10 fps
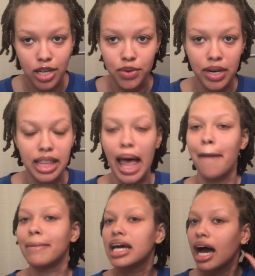doing that
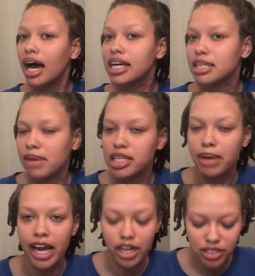because it makes my
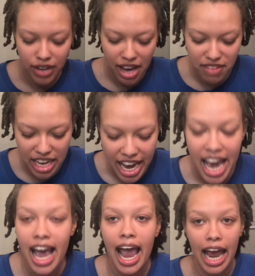hair too heavy
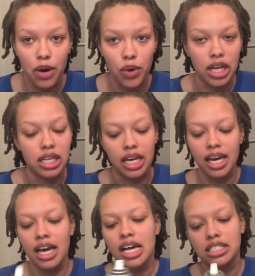and oily.
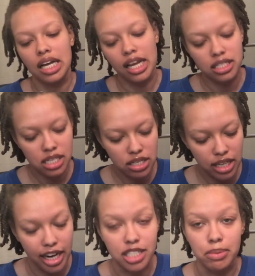So I like to use
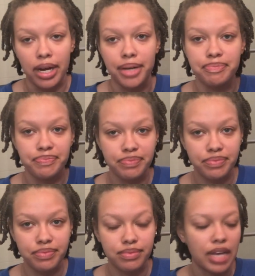hairspray,
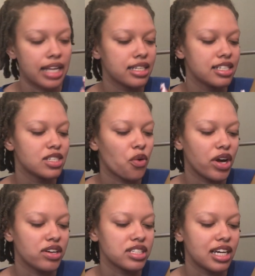and this is
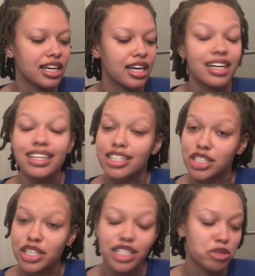Oil Sheen and
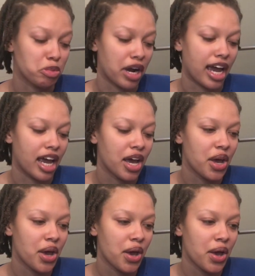Conditioning Spray
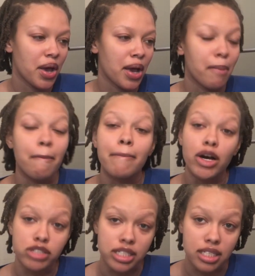
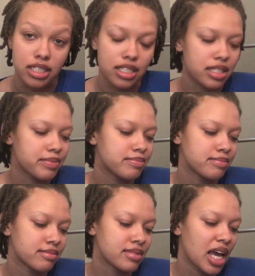Motions
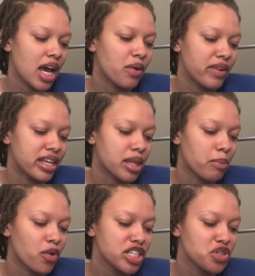with
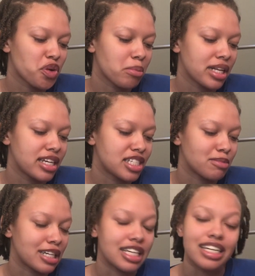Moisture Replenish
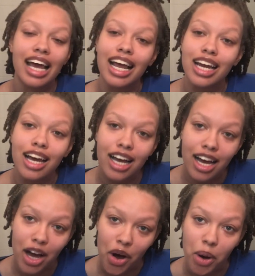Blend and
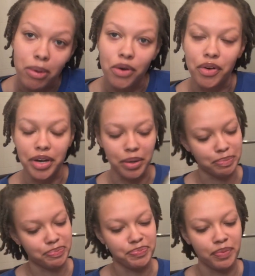jojoba oil.
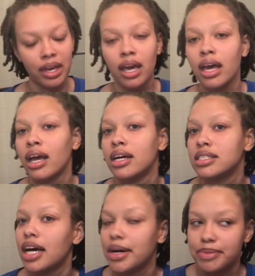
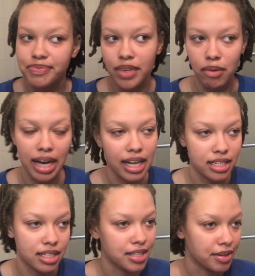So what I like to
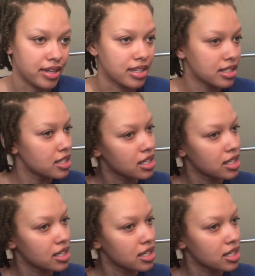do is